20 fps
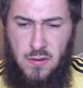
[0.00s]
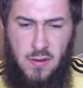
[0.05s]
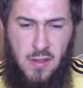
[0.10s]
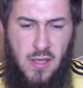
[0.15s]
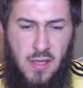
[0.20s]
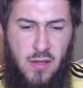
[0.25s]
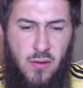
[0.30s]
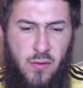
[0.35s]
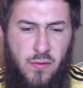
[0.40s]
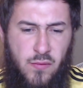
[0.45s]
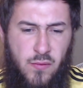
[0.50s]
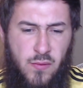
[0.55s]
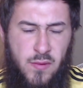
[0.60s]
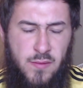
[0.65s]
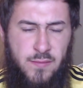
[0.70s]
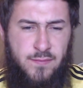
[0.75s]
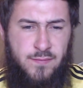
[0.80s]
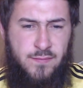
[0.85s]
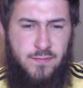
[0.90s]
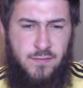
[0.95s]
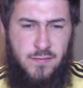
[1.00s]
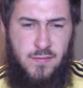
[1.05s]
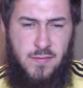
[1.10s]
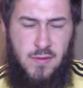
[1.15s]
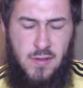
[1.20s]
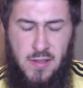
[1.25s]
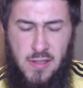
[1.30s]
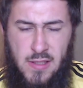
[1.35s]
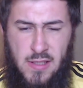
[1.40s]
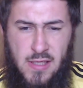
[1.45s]
Hello, everyone.
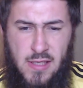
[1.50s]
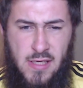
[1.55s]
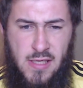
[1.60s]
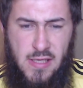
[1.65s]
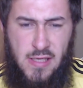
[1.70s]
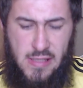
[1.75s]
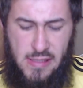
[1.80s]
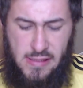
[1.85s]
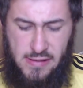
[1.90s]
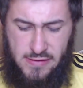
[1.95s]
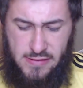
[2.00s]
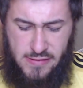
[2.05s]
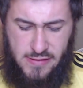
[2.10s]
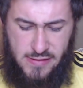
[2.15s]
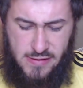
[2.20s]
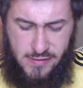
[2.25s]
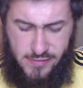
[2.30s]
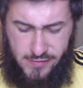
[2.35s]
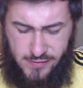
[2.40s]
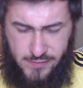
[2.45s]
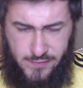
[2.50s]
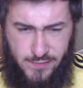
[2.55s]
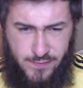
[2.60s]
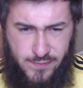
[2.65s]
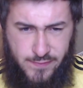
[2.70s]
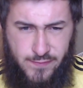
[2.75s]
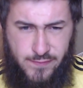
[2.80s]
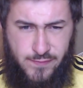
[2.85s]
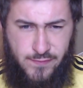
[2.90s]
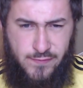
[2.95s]
It's on
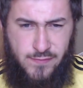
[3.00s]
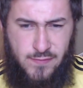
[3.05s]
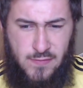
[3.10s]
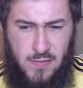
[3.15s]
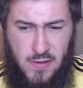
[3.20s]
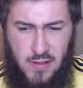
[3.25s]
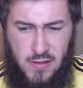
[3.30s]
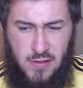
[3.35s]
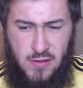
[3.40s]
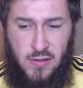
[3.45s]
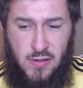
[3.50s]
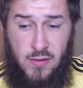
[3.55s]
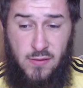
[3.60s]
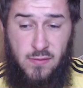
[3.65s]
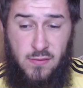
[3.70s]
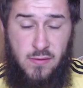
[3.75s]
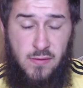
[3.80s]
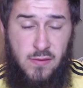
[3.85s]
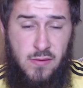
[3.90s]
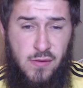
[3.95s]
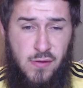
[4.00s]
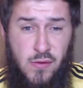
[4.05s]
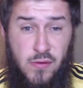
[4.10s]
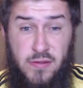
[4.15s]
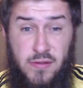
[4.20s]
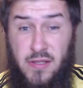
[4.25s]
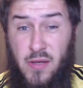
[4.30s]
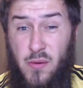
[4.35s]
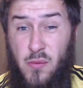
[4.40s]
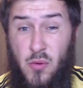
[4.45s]
today
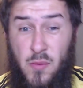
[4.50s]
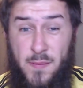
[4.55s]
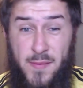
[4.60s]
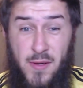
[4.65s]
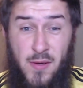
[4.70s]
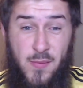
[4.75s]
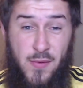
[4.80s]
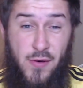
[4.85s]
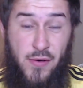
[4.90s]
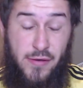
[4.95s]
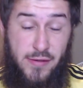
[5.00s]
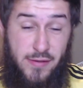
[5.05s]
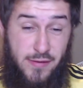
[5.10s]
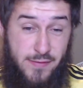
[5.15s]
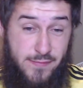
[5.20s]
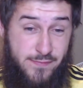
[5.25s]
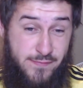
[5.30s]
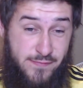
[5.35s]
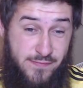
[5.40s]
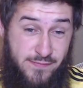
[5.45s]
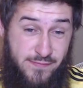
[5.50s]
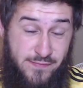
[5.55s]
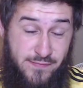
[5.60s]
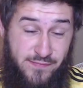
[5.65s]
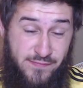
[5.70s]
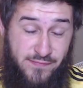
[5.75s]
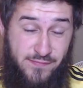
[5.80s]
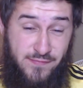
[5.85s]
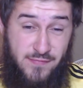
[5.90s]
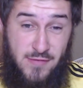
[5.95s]
we're talking about America
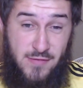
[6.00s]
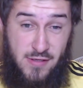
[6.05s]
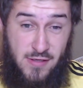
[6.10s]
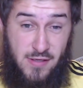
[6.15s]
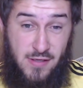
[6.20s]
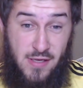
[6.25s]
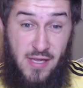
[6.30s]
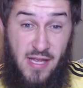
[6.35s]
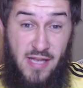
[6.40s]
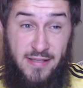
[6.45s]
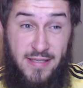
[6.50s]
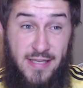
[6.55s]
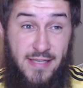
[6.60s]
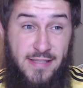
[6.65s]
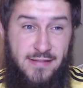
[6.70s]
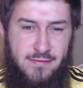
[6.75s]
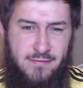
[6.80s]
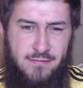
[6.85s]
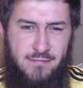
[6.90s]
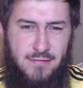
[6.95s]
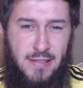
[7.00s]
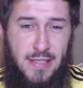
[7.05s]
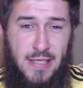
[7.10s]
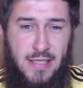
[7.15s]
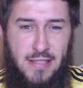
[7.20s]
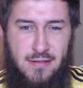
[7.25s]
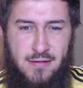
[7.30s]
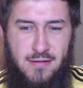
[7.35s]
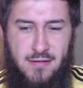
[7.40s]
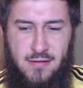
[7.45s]
again, I
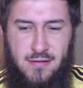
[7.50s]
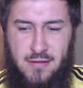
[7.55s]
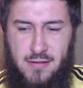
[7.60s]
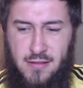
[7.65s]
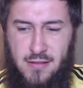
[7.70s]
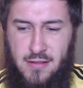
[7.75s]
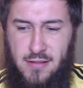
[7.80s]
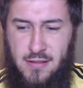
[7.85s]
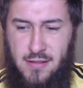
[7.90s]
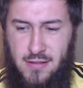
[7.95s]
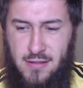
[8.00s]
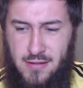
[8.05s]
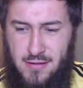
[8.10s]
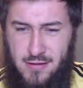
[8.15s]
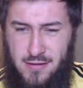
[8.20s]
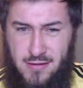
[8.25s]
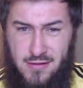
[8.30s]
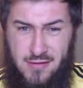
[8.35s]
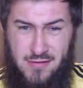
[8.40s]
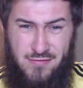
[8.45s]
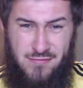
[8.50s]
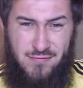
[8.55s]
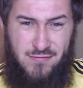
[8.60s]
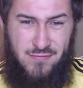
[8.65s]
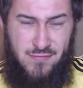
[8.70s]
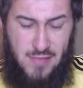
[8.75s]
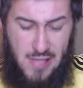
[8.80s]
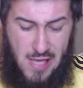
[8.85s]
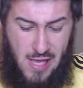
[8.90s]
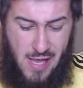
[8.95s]
guess.
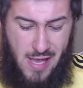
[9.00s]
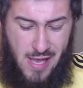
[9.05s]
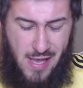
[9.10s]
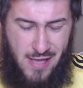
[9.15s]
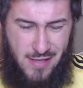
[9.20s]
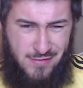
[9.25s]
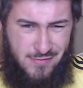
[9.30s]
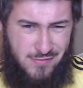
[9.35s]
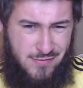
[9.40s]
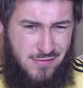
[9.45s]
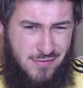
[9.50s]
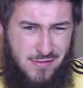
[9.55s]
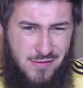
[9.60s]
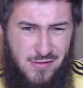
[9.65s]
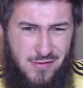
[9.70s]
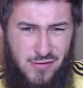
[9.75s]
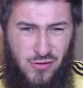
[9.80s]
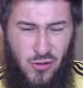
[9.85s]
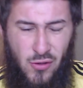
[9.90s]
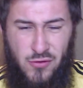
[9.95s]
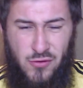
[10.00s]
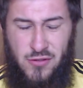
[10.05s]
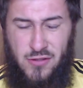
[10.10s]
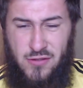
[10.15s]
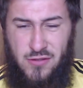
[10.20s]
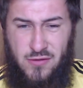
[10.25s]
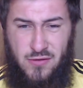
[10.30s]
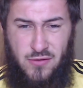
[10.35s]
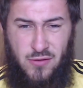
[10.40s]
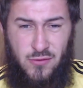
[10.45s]
And not
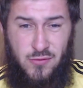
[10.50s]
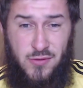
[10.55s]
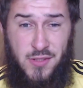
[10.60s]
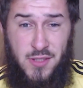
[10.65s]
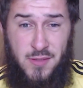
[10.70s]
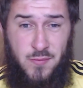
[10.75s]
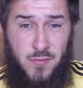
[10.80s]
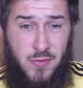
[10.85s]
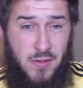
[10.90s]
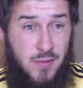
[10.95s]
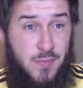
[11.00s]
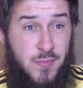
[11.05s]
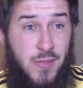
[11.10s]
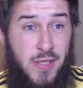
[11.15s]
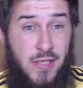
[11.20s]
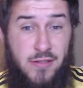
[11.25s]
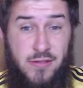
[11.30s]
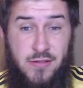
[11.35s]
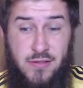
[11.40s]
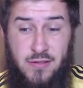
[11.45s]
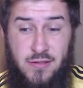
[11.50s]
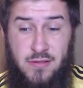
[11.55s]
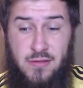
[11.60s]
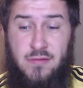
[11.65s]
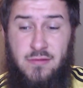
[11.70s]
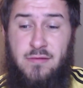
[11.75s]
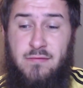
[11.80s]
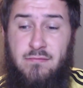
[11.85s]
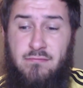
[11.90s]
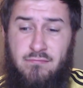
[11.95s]
just Donald Trump being impeached
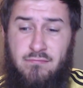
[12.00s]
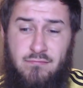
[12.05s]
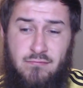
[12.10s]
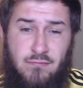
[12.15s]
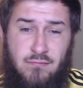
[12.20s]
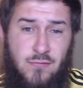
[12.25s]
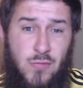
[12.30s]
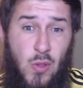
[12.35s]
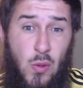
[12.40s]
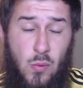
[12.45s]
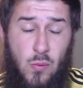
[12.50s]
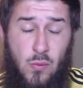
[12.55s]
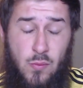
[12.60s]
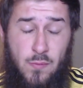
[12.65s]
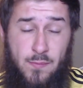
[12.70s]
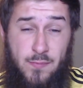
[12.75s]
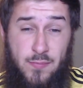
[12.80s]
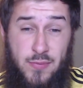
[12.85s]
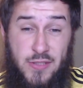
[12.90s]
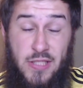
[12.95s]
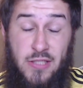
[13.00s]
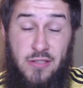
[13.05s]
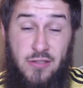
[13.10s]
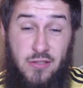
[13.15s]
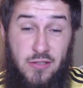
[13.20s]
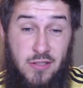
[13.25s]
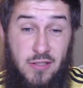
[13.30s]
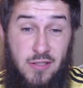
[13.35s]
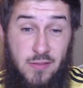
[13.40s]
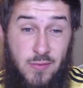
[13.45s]
or
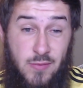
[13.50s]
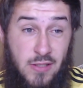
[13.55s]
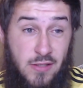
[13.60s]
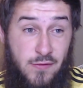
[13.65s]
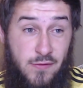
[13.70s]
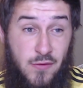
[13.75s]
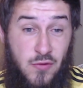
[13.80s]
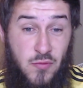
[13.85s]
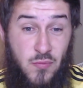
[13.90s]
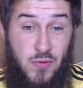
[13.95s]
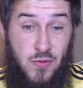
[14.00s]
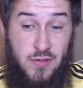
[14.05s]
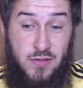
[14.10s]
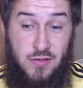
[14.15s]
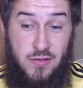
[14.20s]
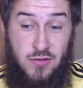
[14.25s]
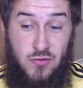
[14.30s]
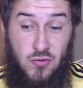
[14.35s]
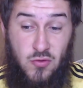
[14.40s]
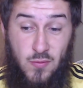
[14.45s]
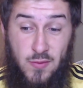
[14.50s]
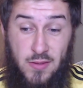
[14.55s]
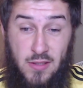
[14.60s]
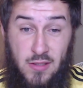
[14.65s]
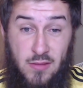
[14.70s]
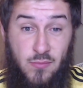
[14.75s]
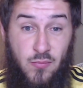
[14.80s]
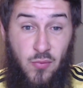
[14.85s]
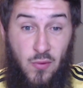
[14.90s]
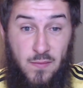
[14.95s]
potentially being the first president to be
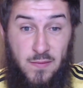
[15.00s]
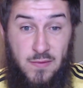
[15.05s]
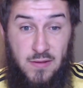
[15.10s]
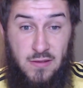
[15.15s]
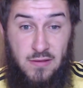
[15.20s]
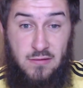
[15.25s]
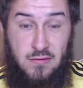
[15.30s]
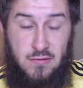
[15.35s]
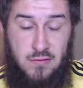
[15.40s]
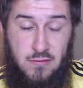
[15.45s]
done properly